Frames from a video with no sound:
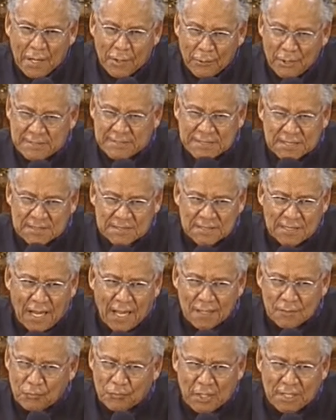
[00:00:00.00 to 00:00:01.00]
which is
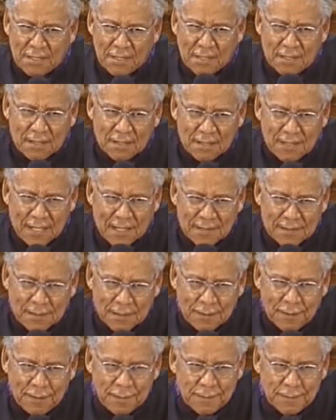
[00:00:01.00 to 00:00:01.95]
not really another.